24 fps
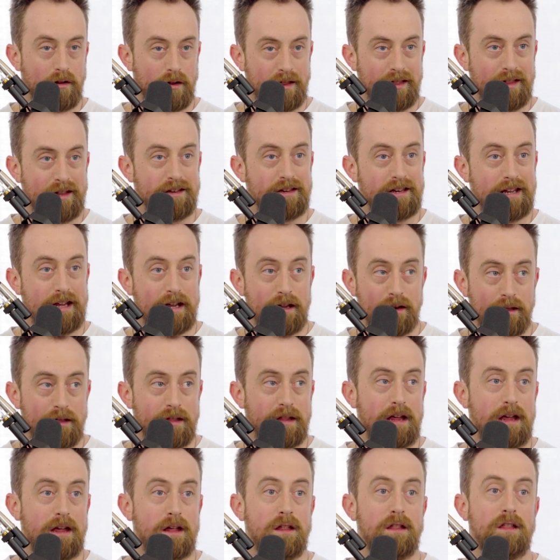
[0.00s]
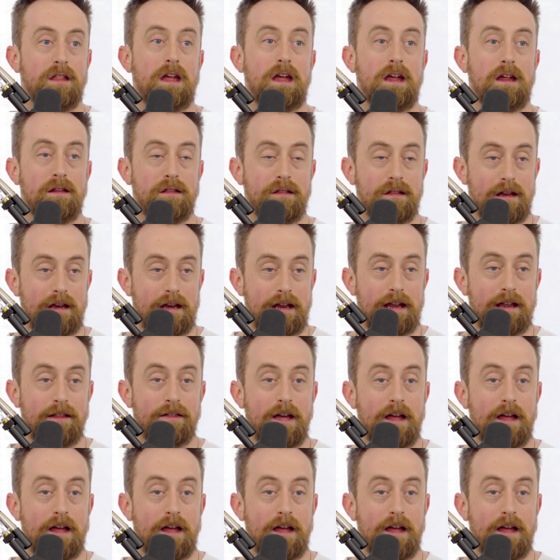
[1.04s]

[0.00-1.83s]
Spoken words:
Satis is a city